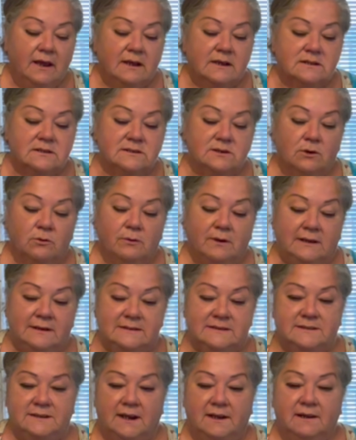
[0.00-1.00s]
So
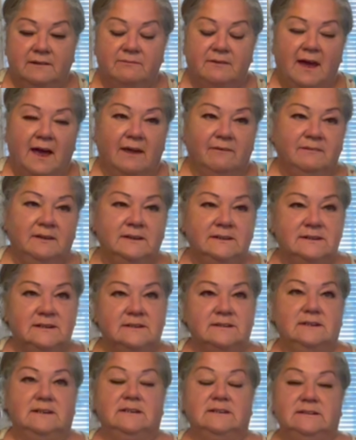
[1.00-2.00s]
instead of having
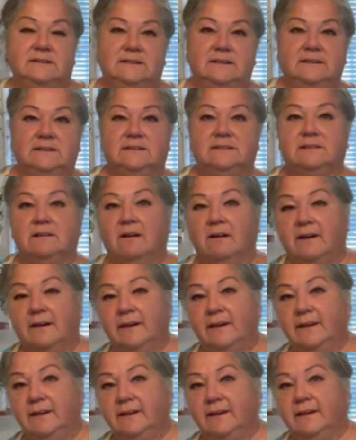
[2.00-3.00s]
to
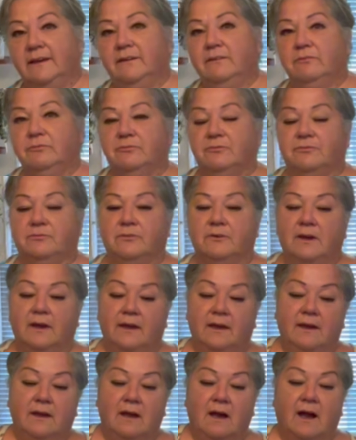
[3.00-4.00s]
decide if
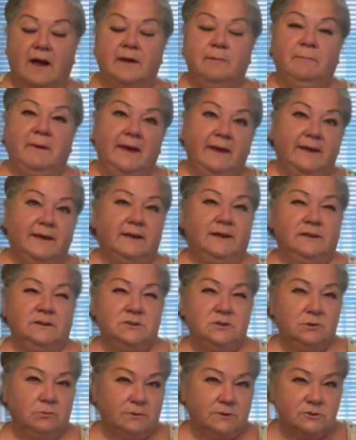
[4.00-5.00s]
I make it
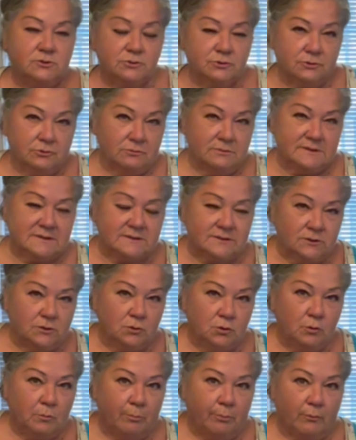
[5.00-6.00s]
into a true
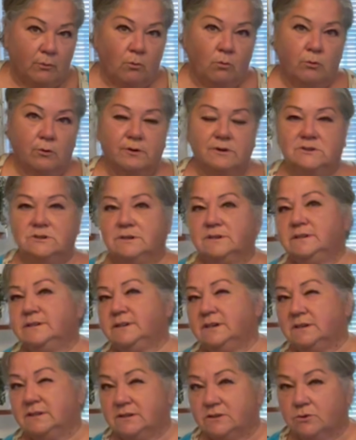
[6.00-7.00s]
soup or just
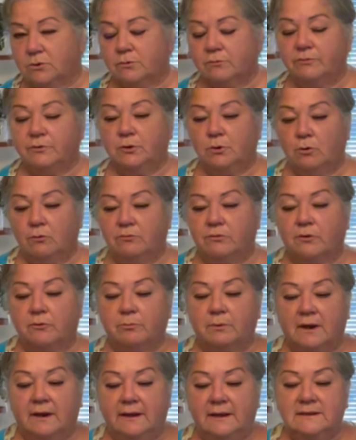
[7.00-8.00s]
to serve it over
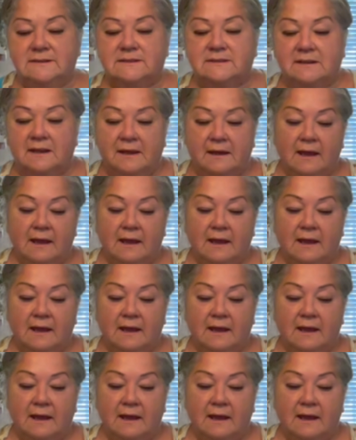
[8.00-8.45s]
rice,